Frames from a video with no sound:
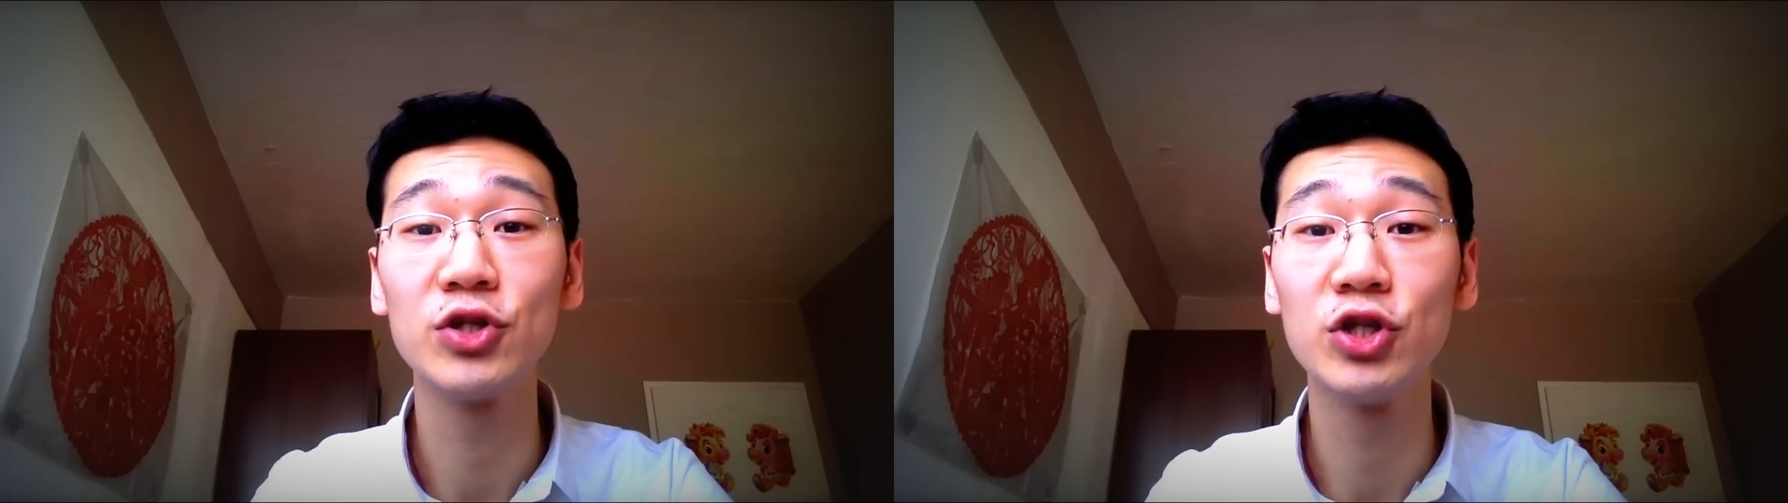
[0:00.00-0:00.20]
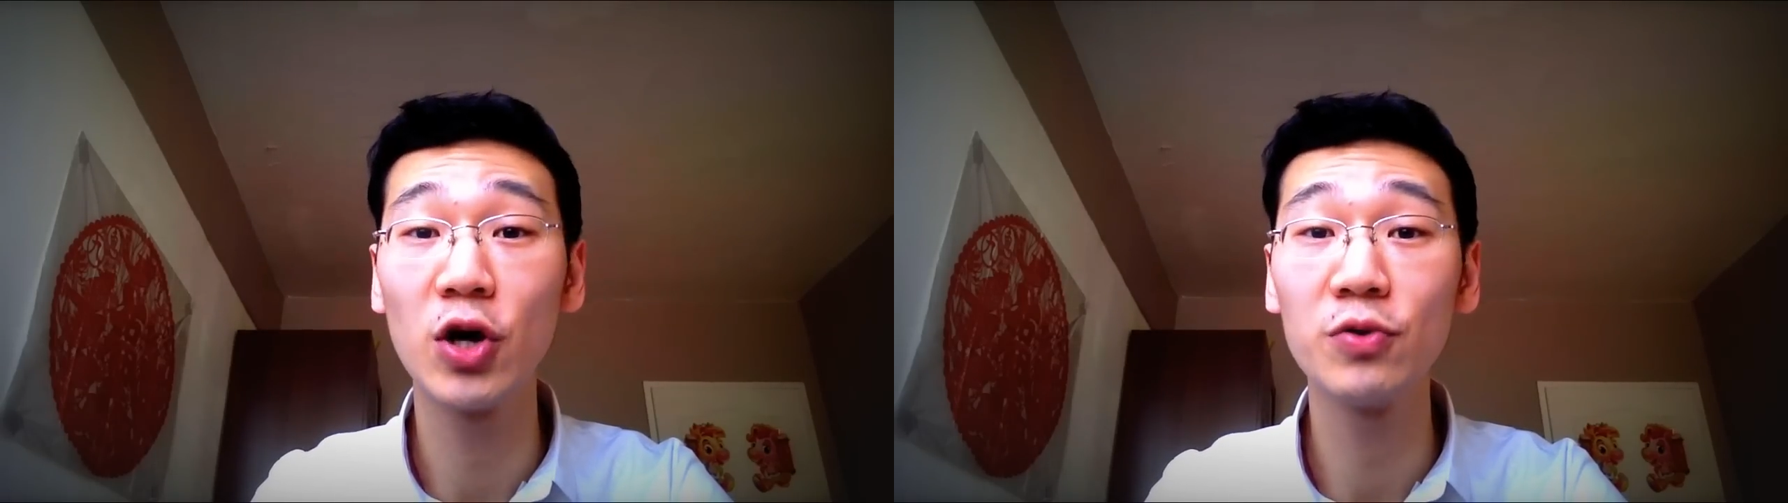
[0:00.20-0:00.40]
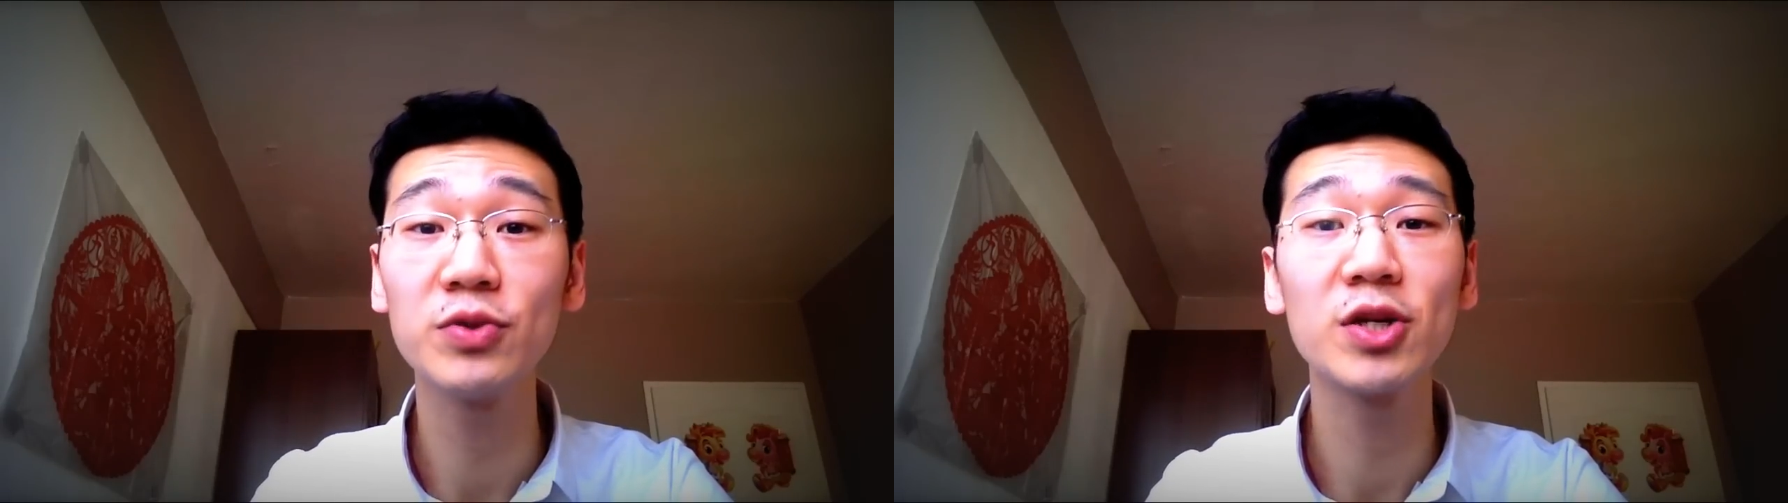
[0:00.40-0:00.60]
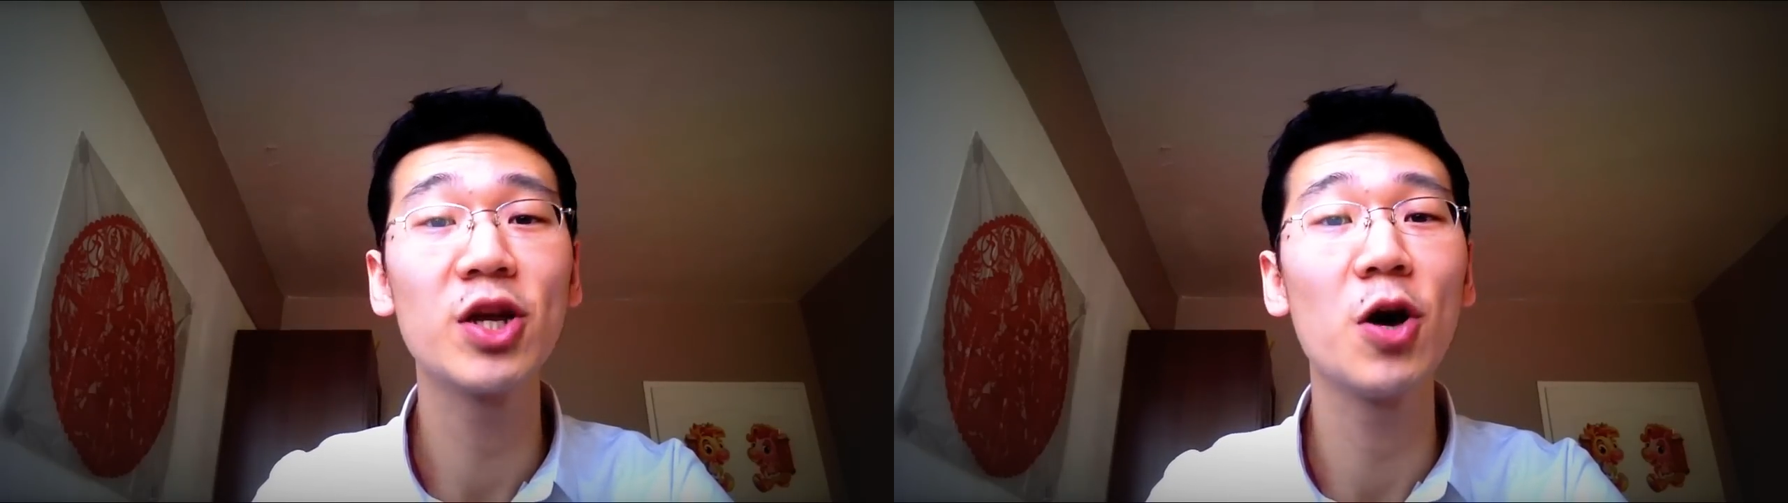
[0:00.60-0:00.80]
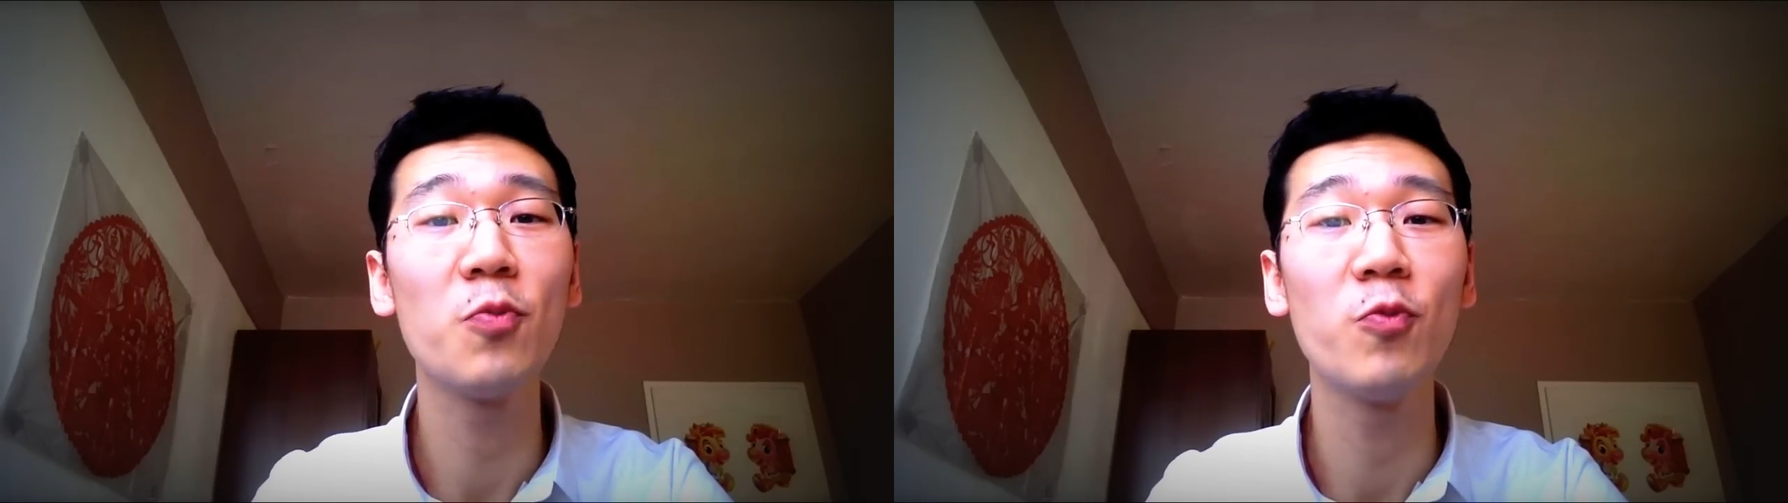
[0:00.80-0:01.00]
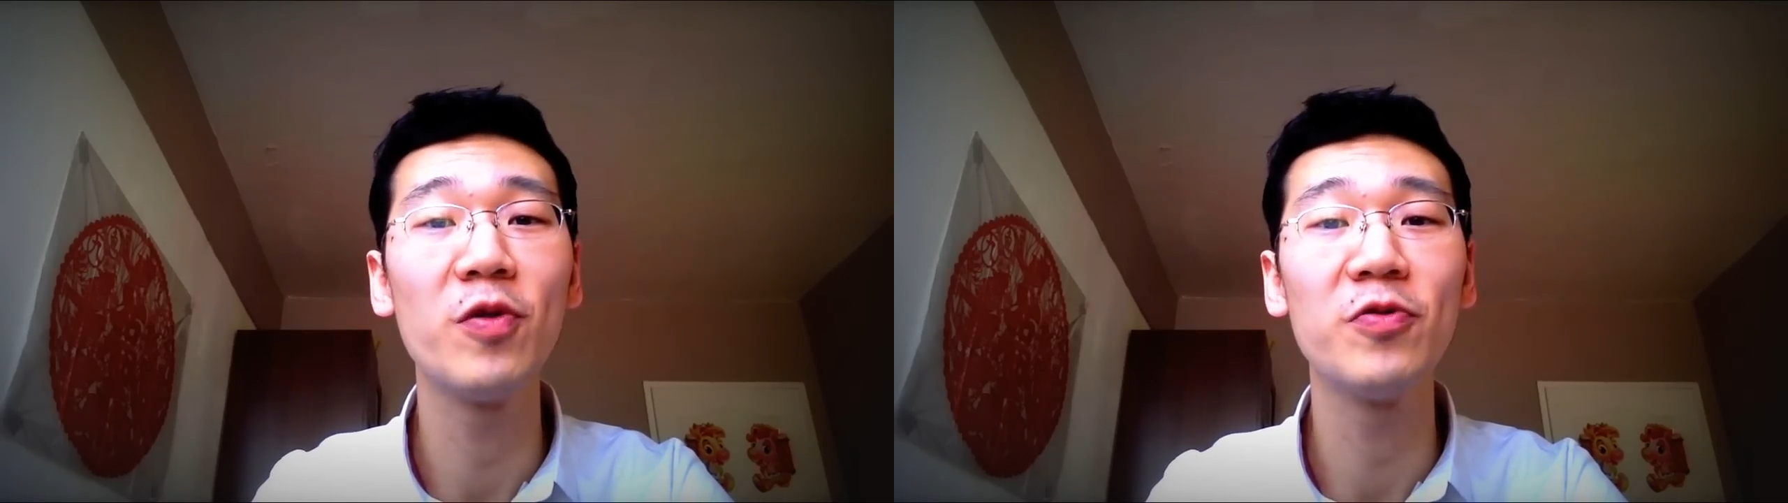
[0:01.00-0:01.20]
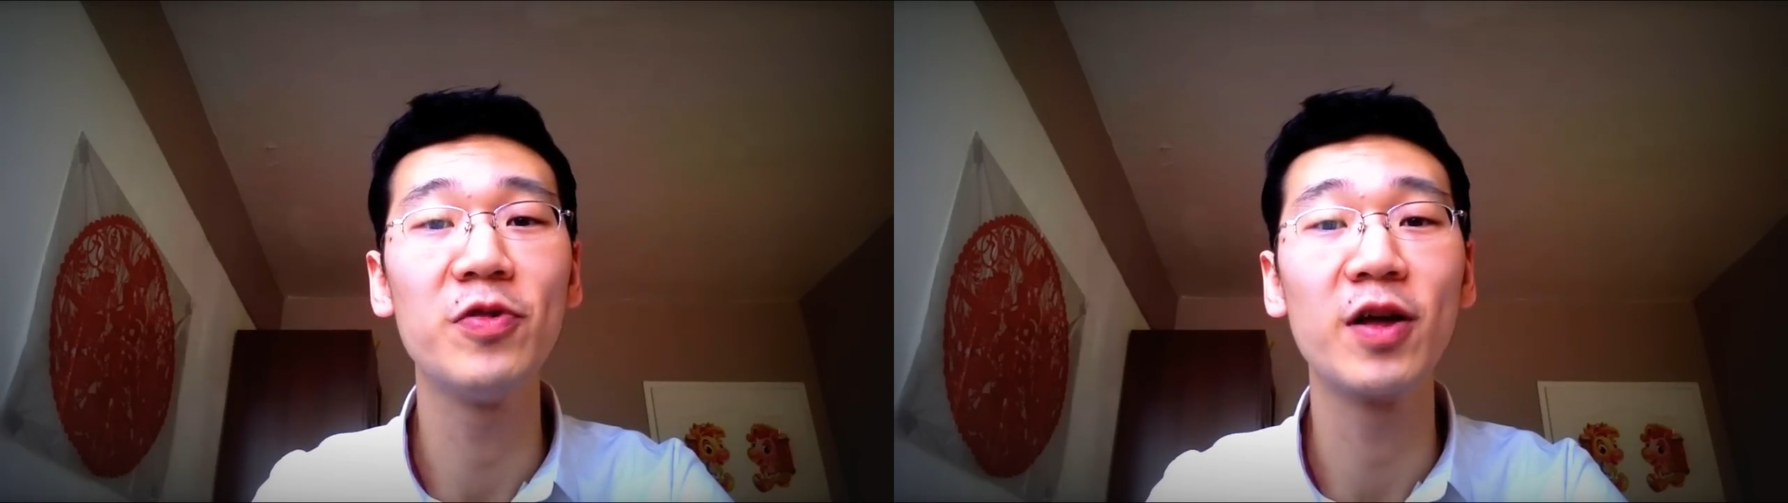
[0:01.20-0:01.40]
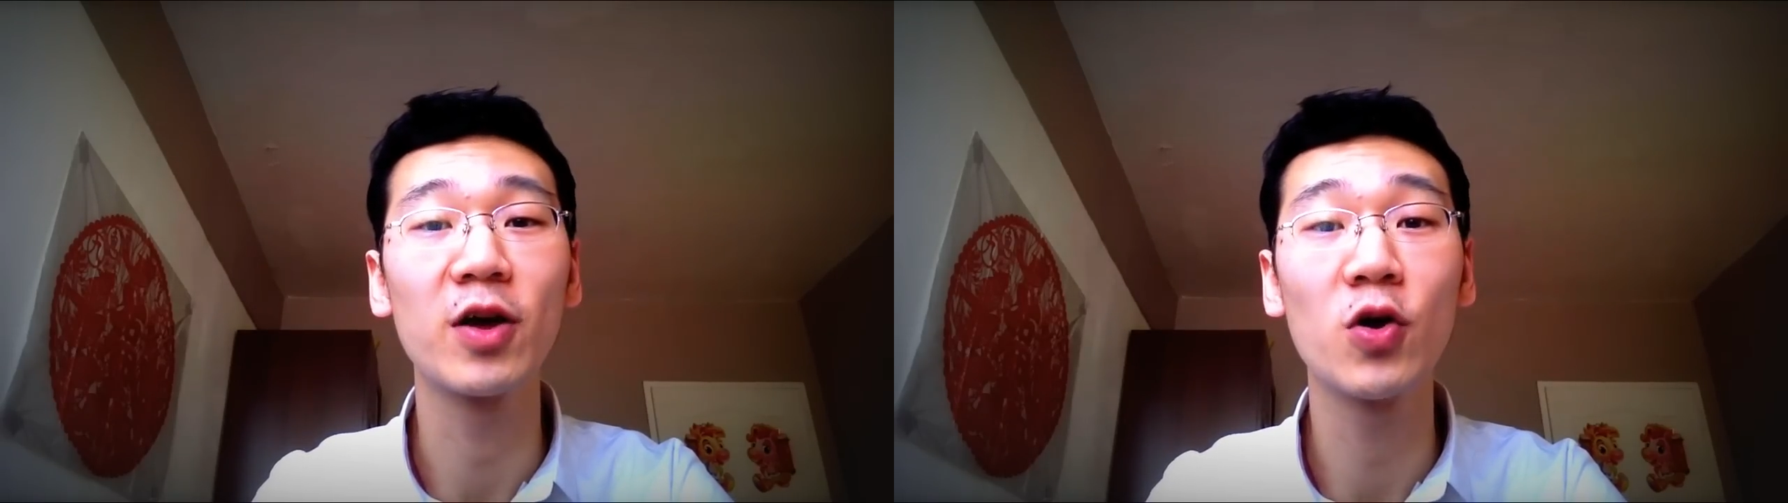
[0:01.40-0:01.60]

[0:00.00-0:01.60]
don't cope with the